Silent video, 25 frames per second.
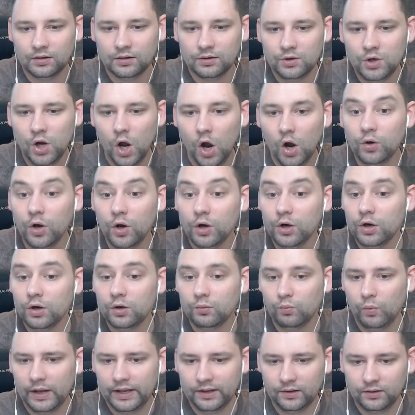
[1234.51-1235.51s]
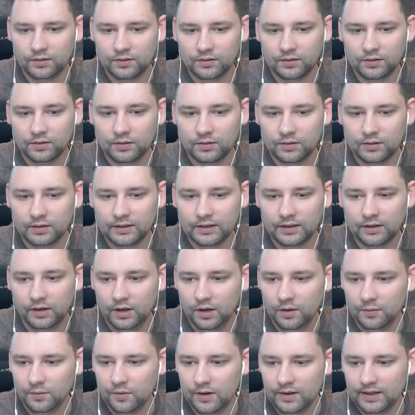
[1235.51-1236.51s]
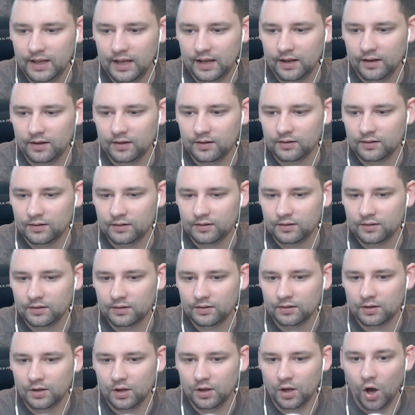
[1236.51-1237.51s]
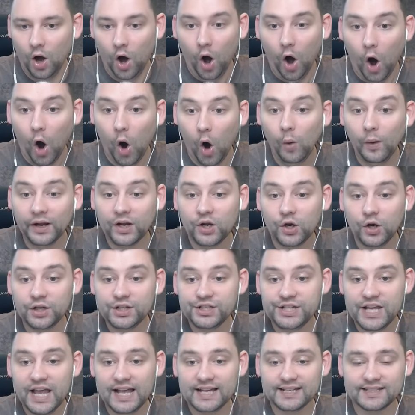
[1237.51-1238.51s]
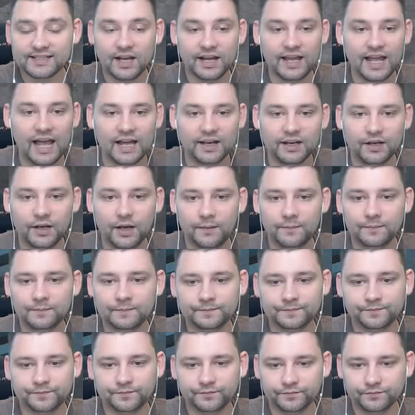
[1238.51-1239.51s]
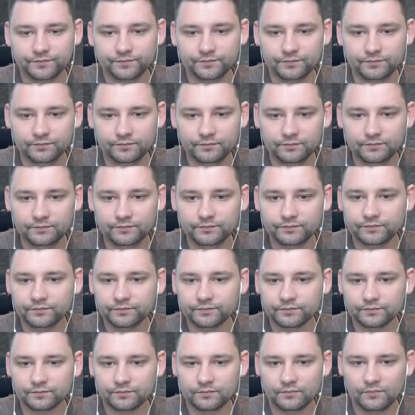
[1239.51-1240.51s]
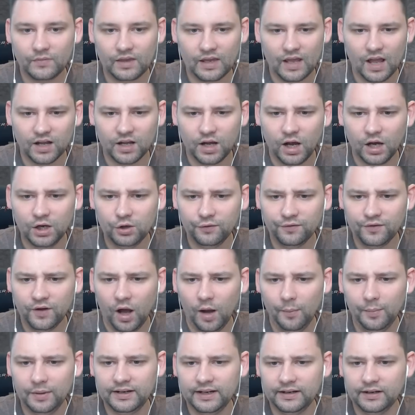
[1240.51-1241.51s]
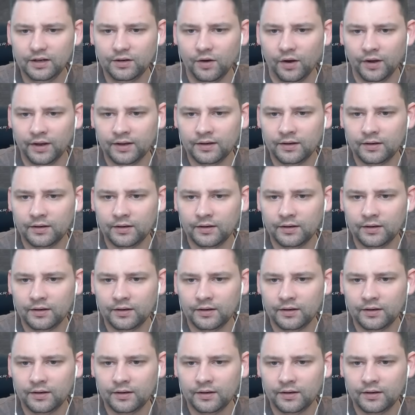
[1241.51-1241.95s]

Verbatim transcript: No, no, no. Wait. Can I upgrade that? Oh, I could. Yes. I had, I got enough copper, didn't I?